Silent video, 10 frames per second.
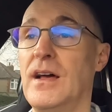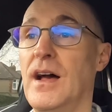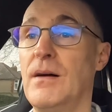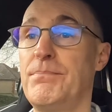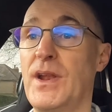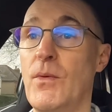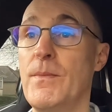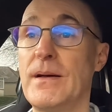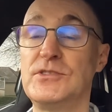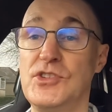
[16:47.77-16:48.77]
But I
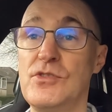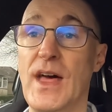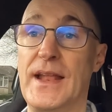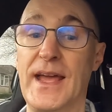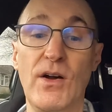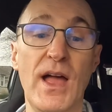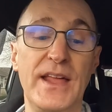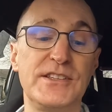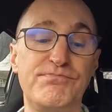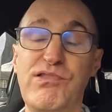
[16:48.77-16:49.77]
won't be able to do that now,
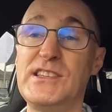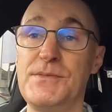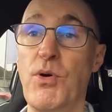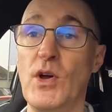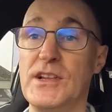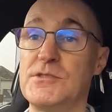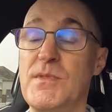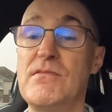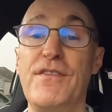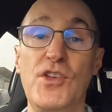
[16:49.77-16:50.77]
and it's pretty pointless
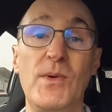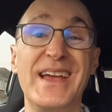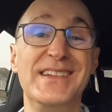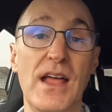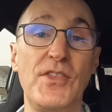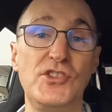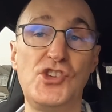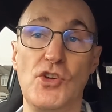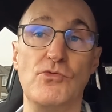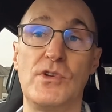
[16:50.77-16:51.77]
me reviewing another
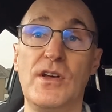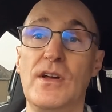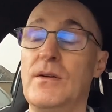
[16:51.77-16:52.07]
Juke,